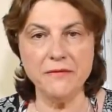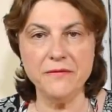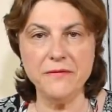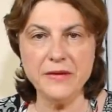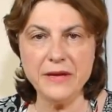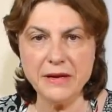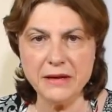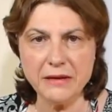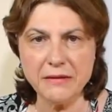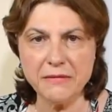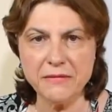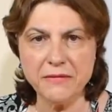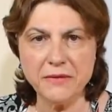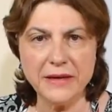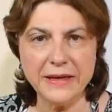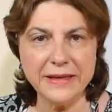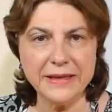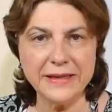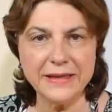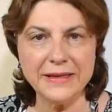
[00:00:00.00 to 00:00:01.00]
very
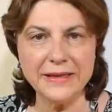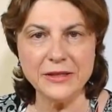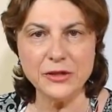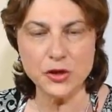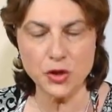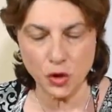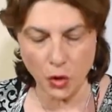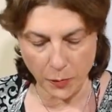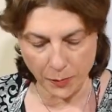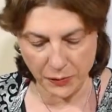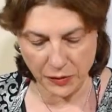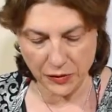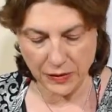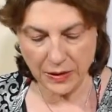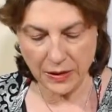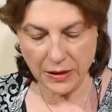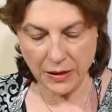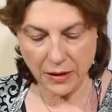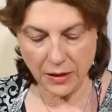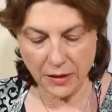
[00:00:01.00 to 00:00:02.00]
finely chopped
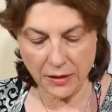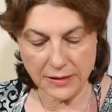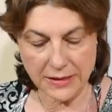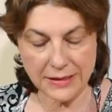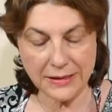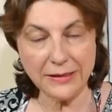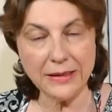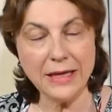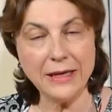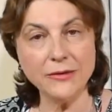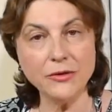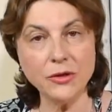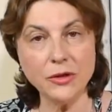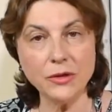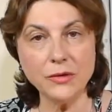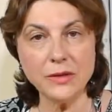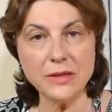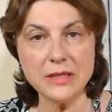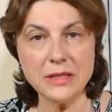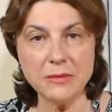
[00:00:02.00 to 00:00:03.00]

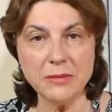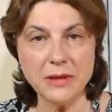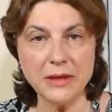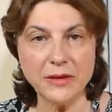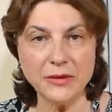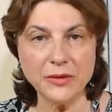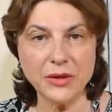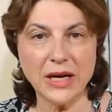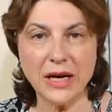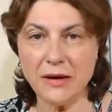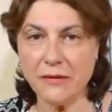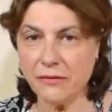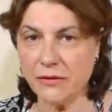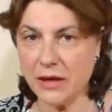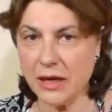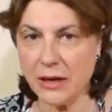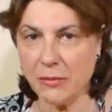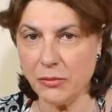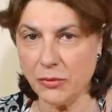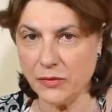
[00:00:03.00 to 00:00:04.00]
cilantro. It's about half
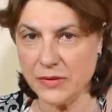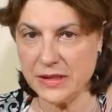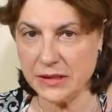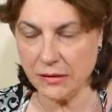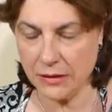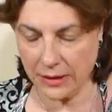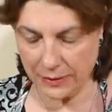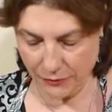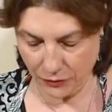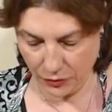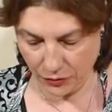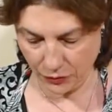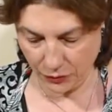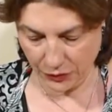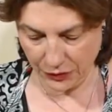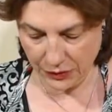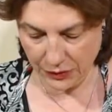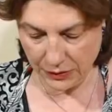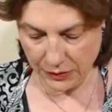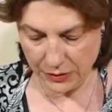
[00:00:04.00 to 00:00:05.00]
cup of cilantro
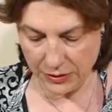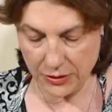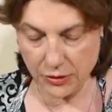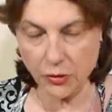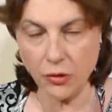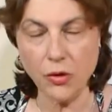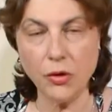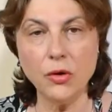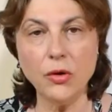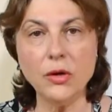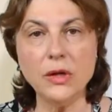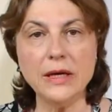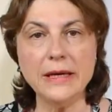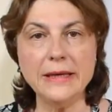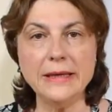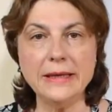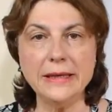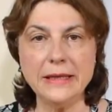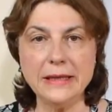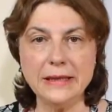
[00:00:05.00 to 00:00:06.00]
here, so all
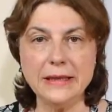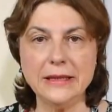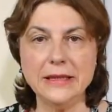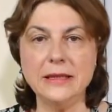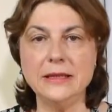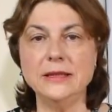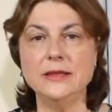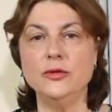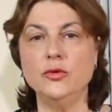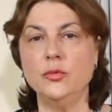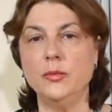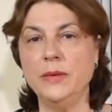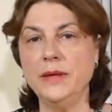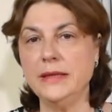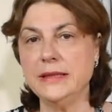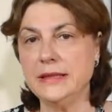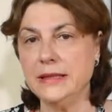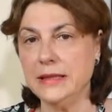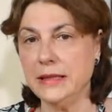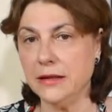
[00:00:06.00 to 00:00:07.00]
I need is to
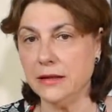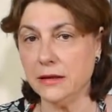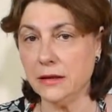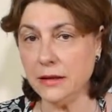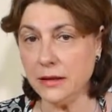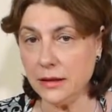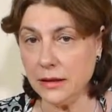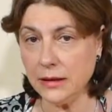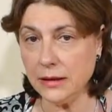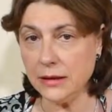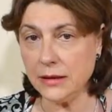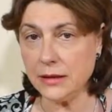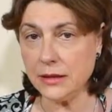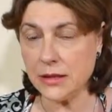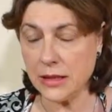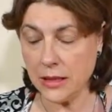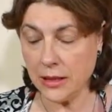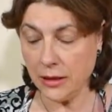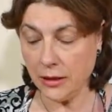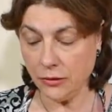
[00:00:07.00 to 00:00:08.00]
mix the
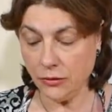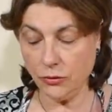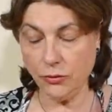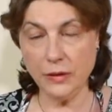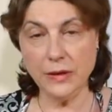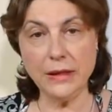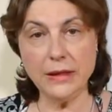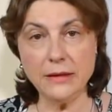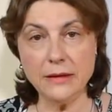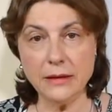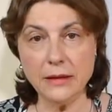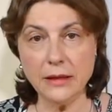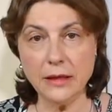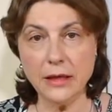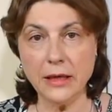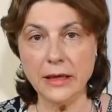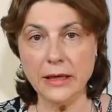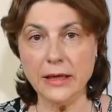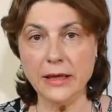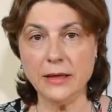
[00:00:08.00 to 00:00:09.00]
ingredients
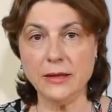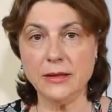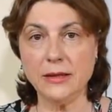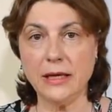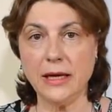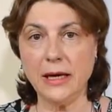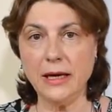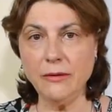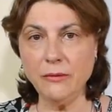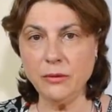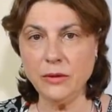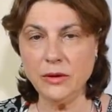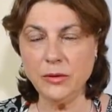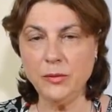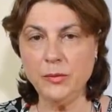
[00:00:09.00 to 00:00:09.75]
together, and I will